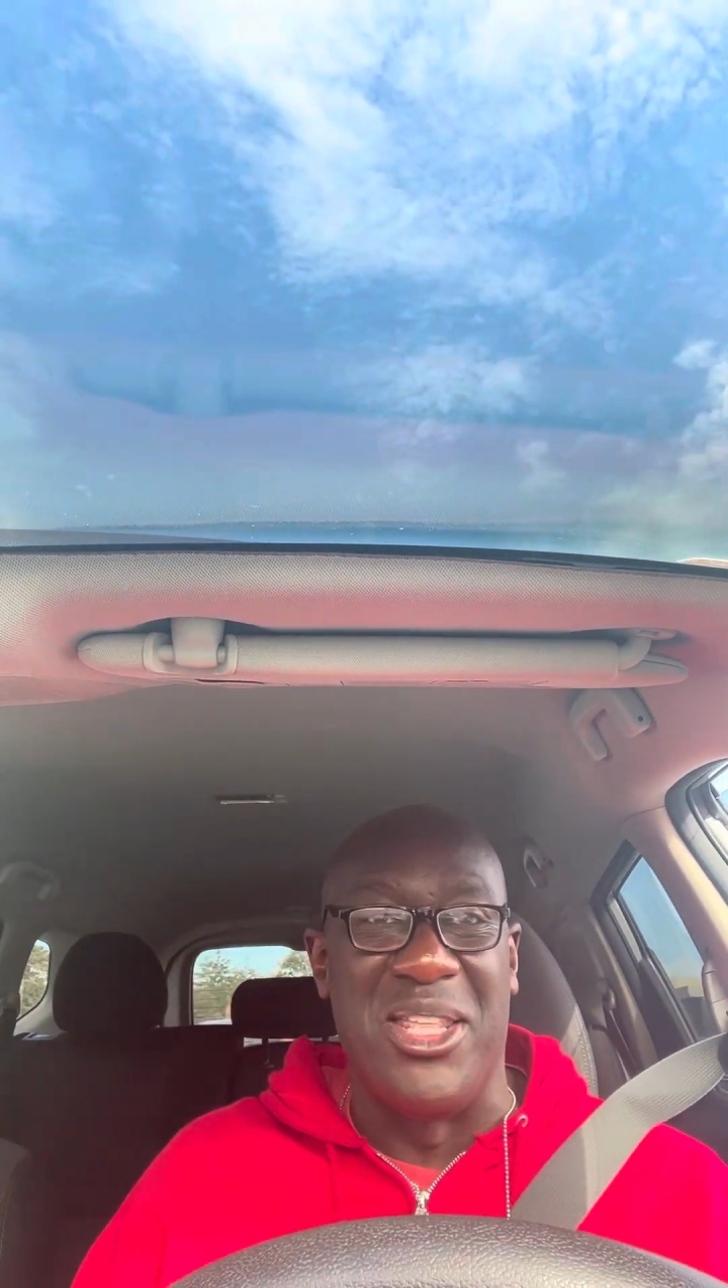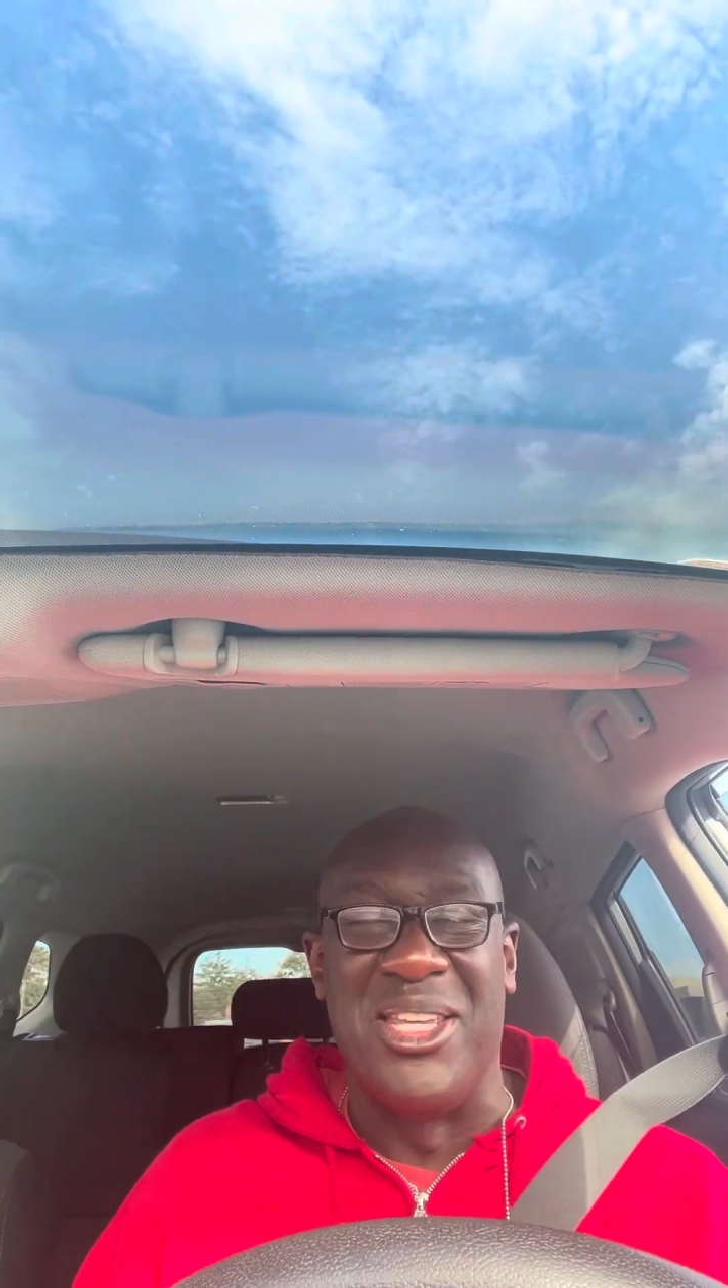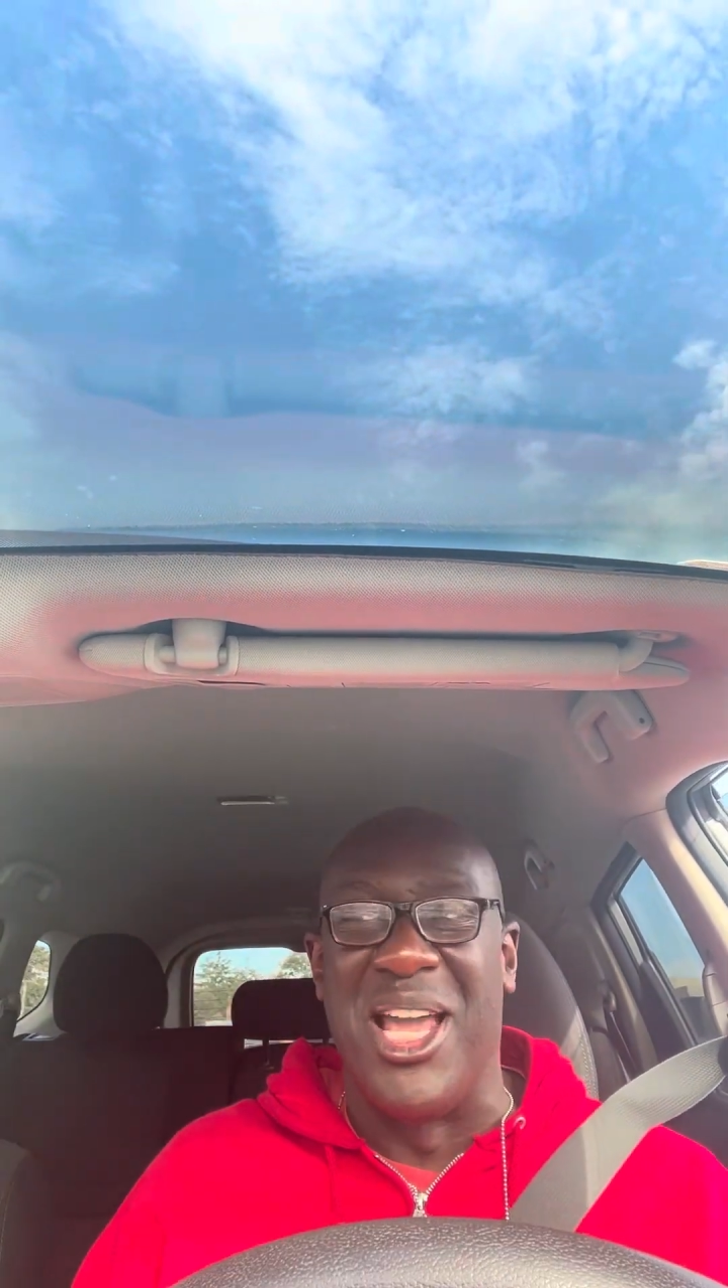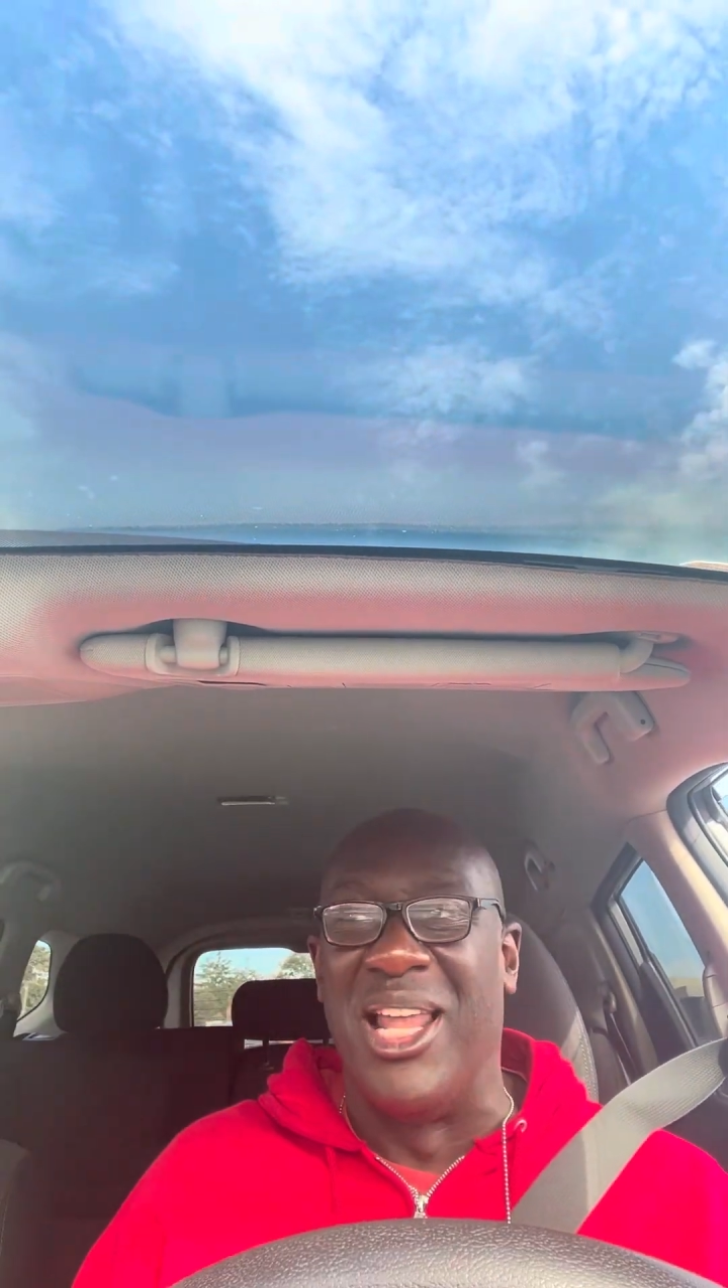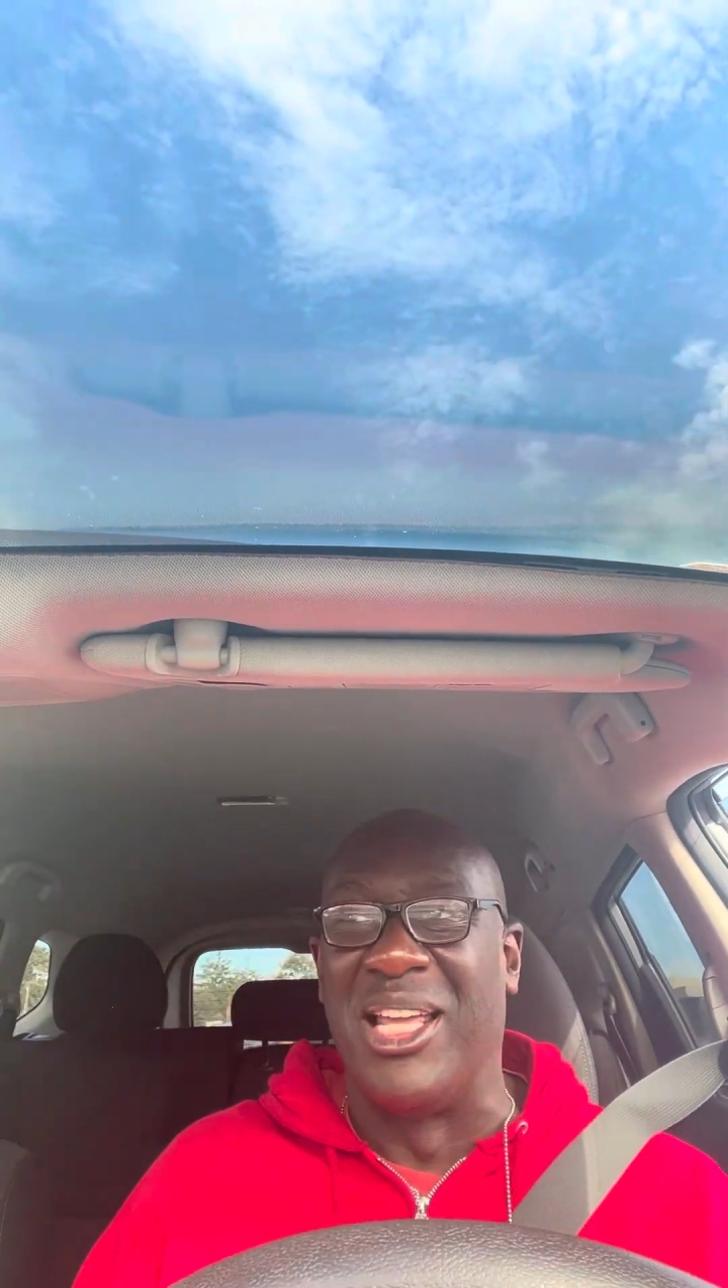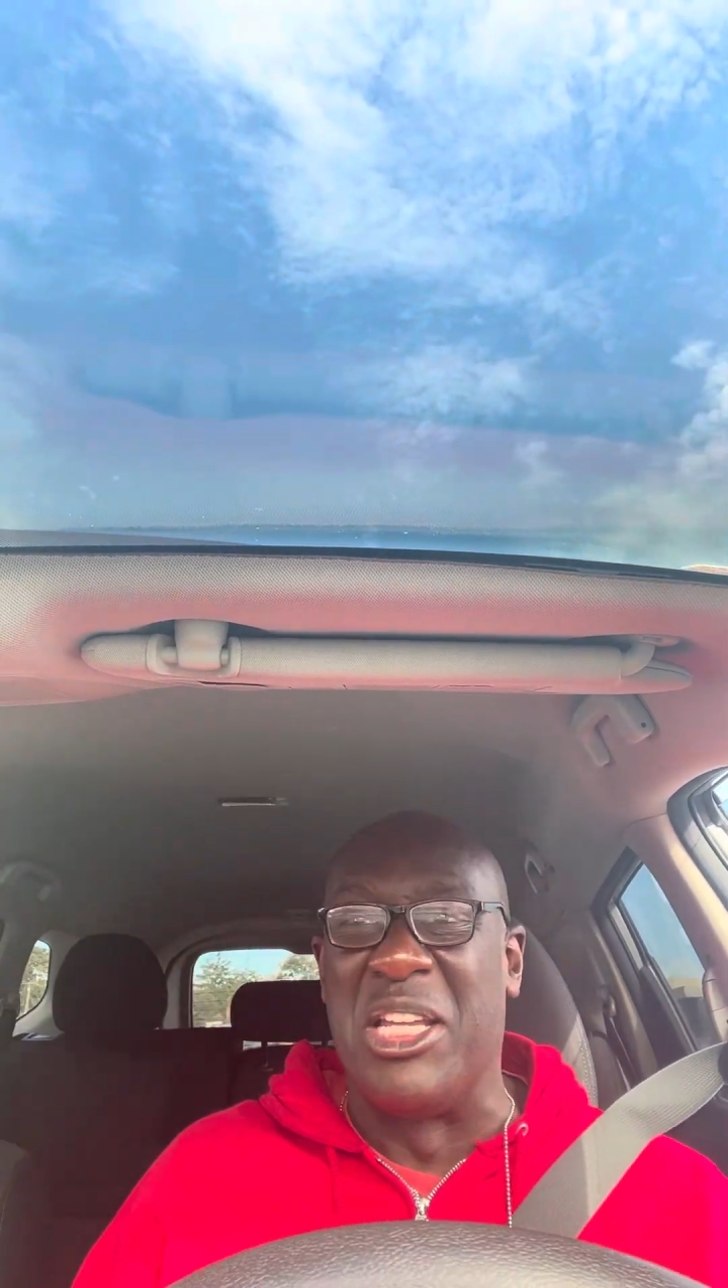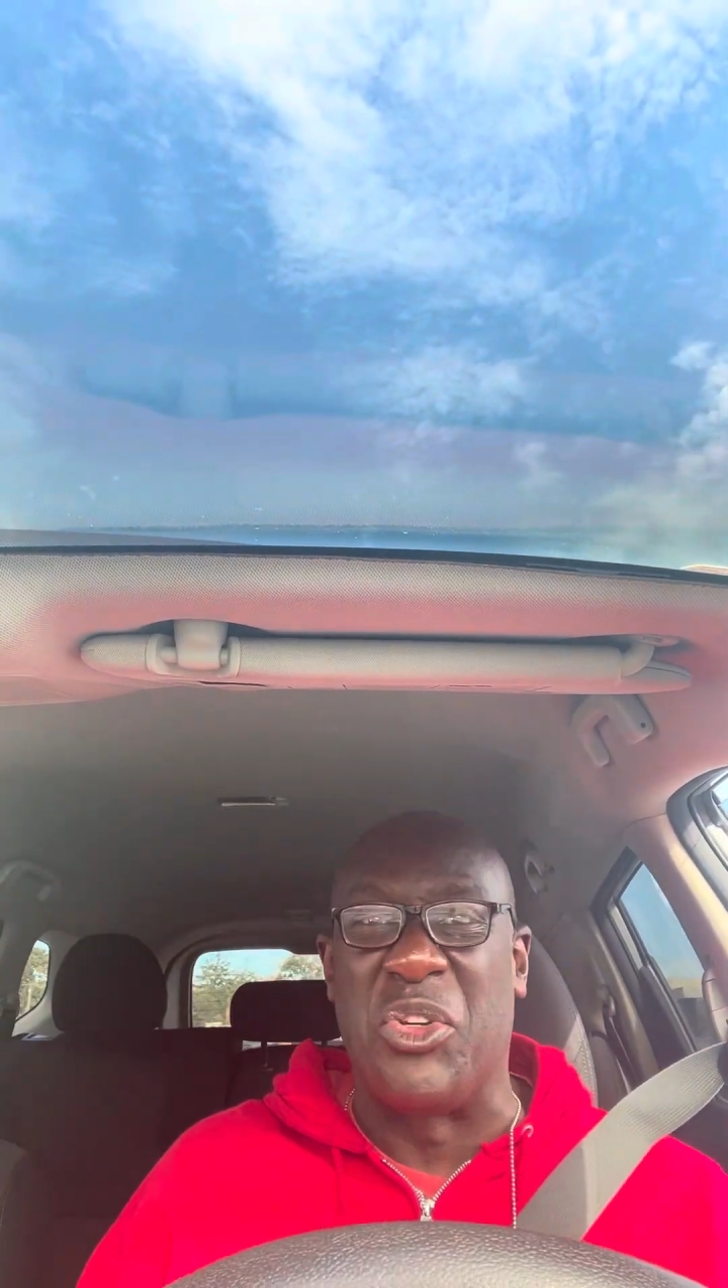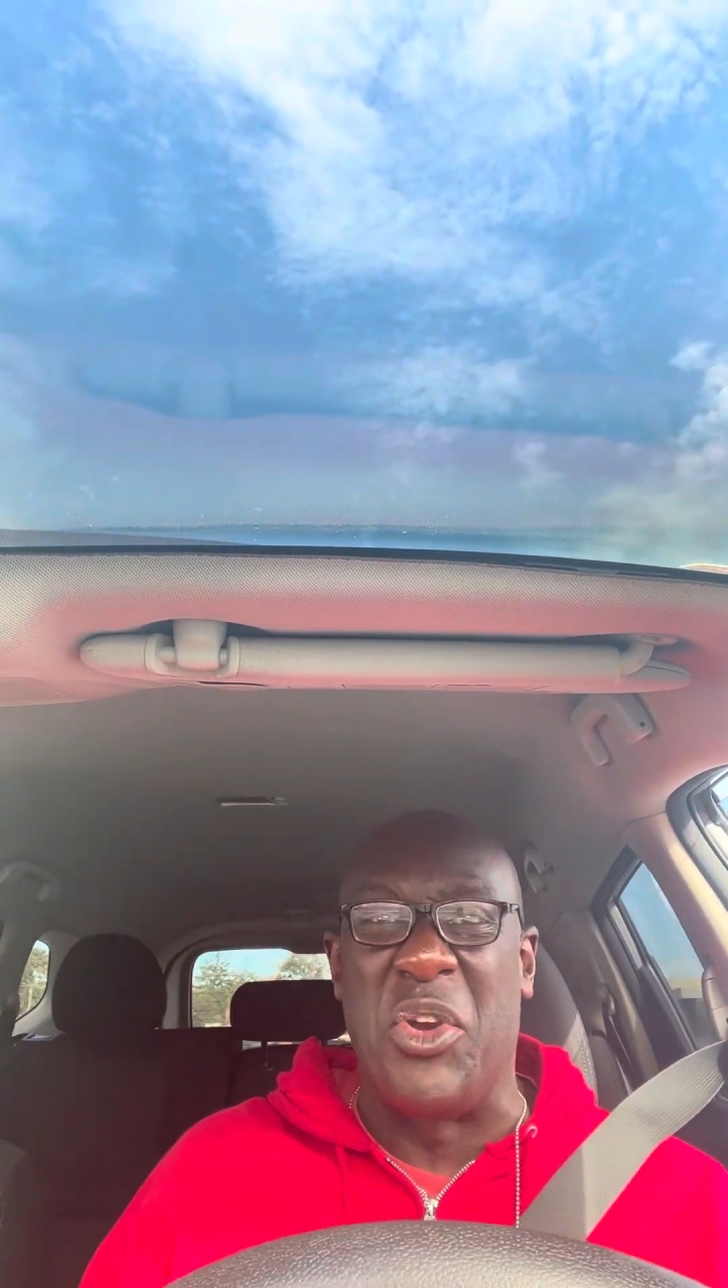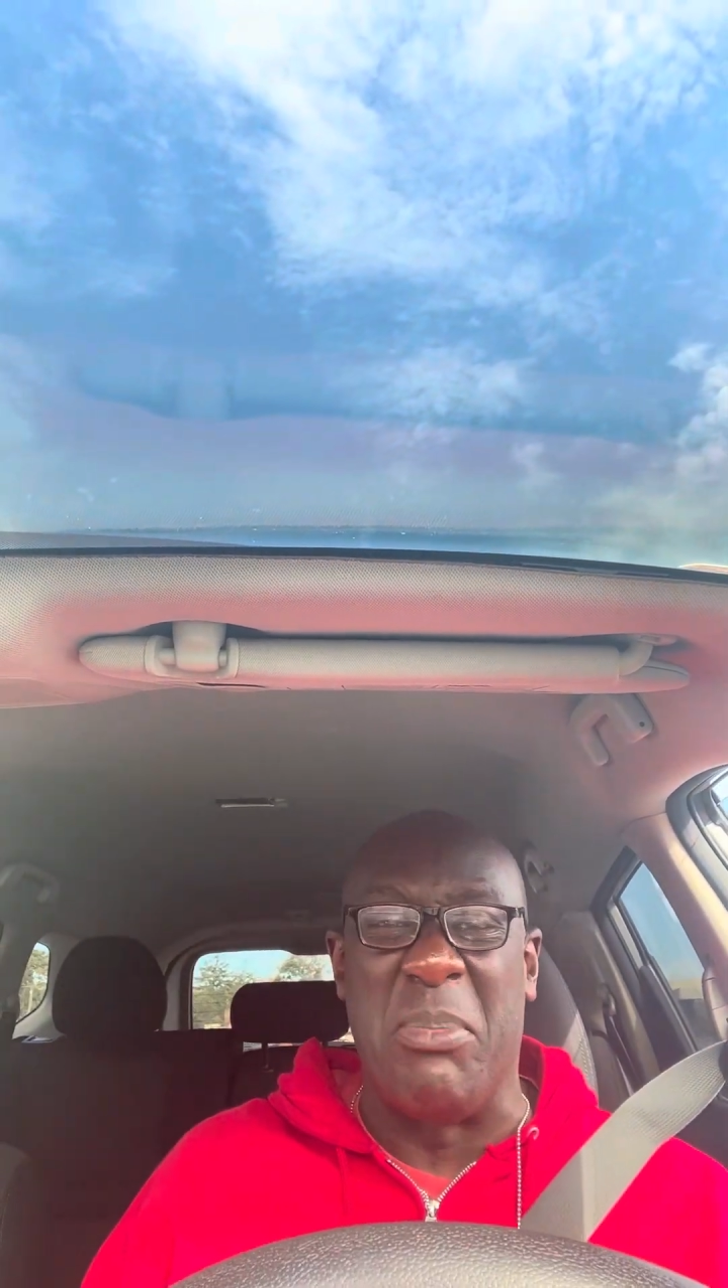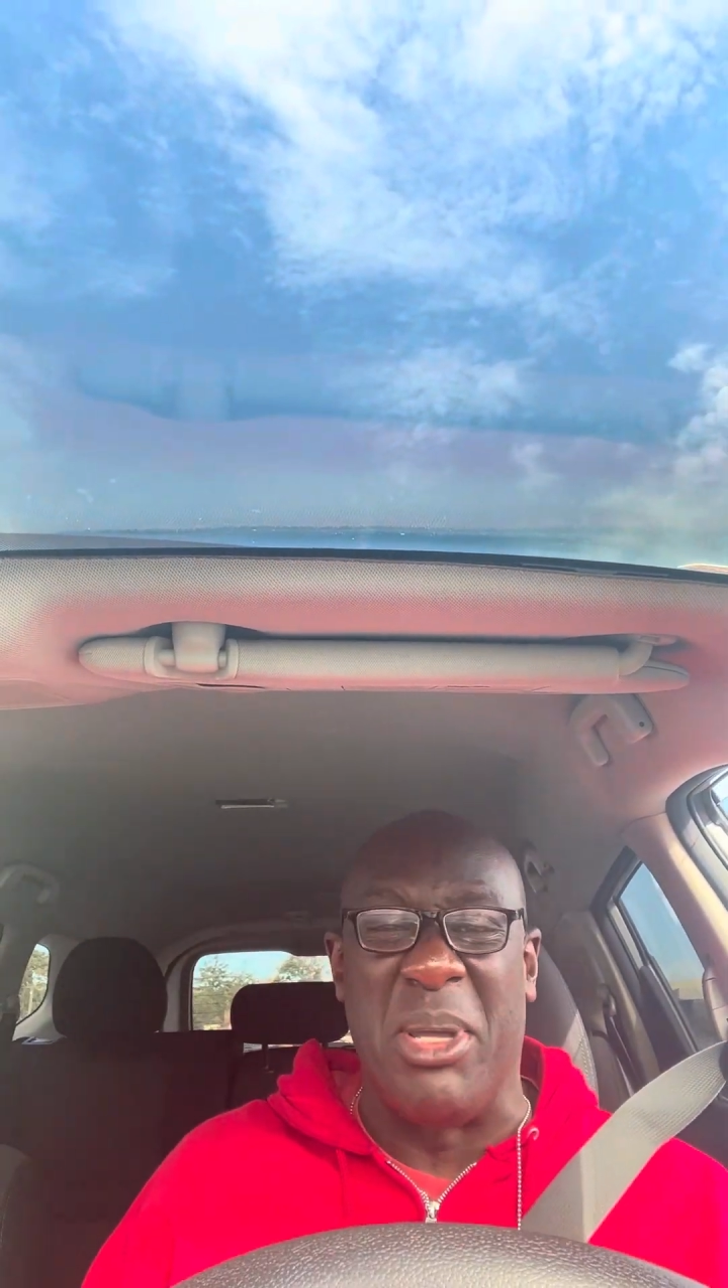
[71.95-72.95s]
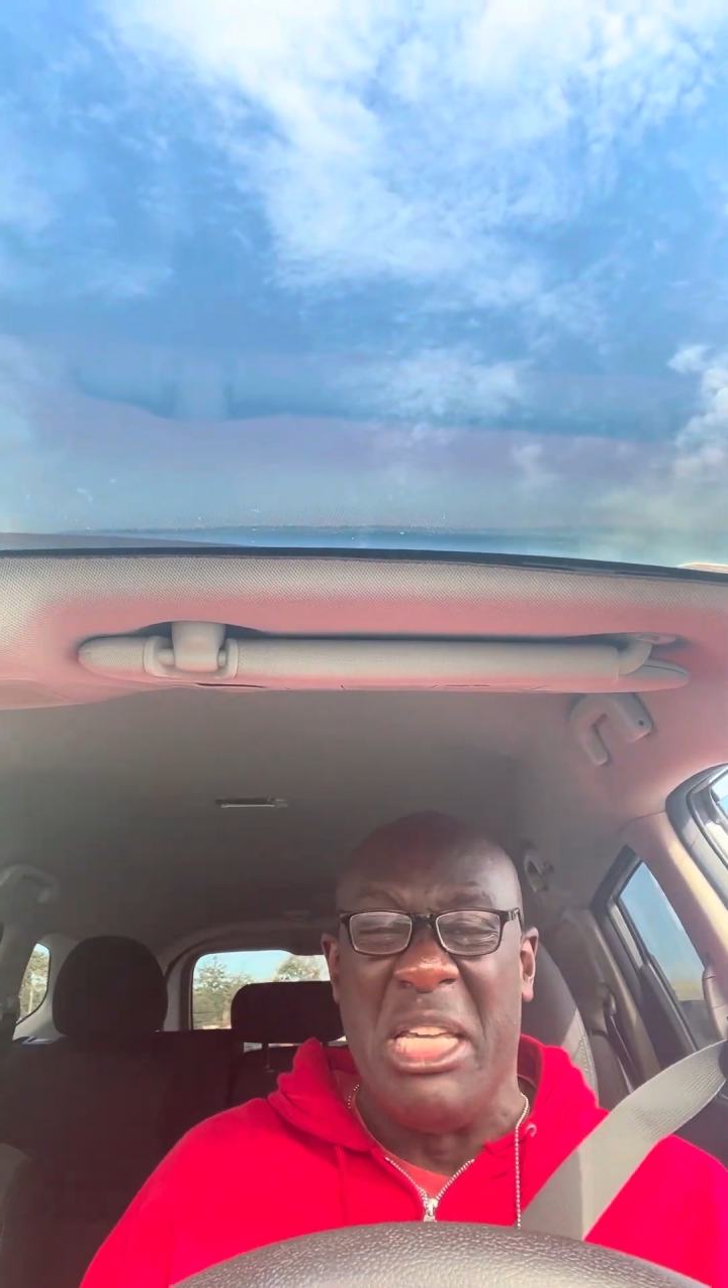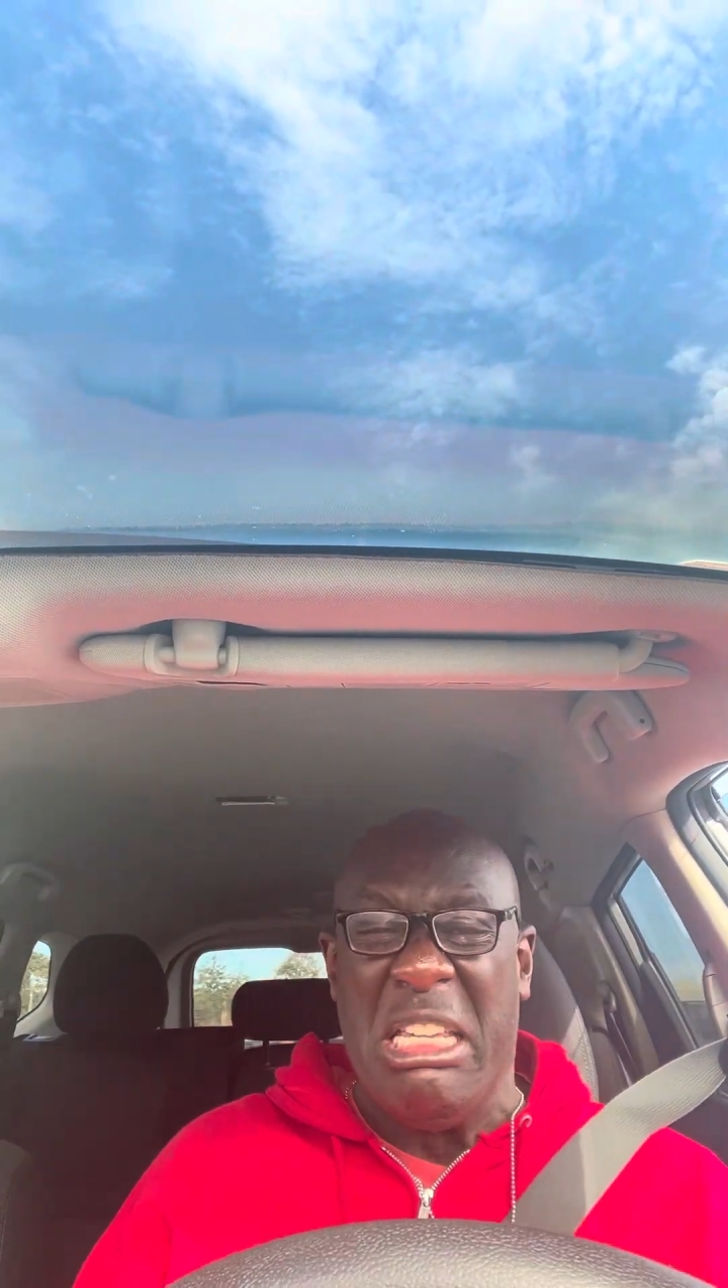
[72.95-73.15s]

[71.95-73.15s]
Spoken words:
yelling and screaming,